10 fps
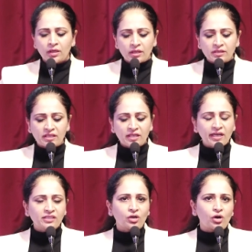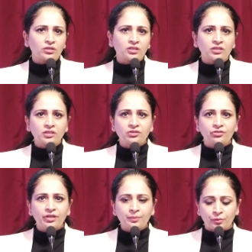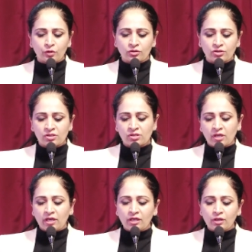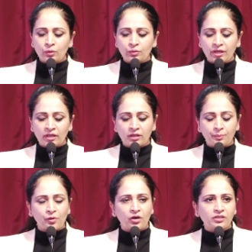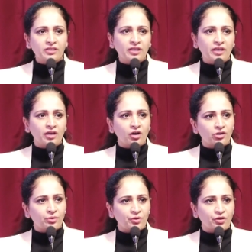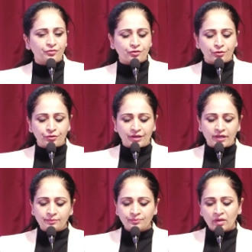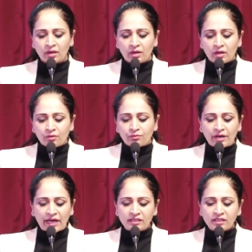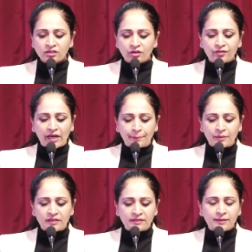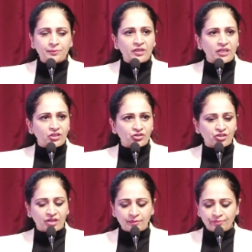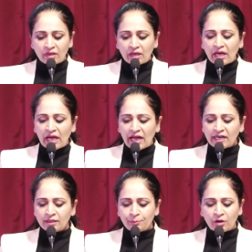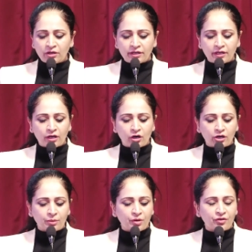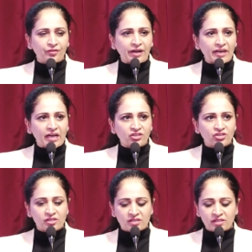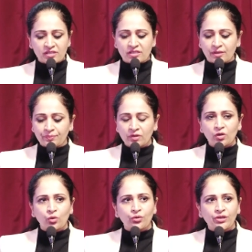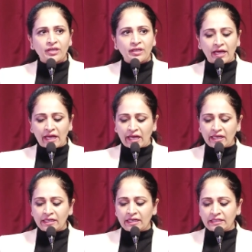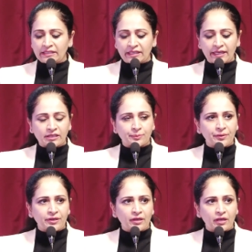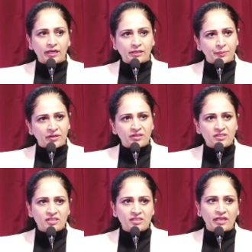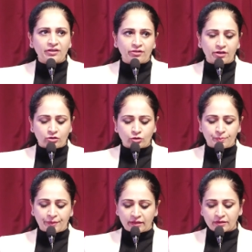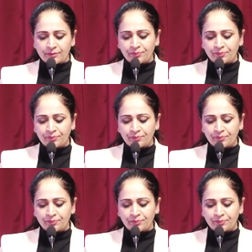Sir has authored 3 books, including The Political Economy of Korea, Varieties of Capitalism in Asia, and The Political Economy of Financial System, Korean and Indian Experiences in Retrospect.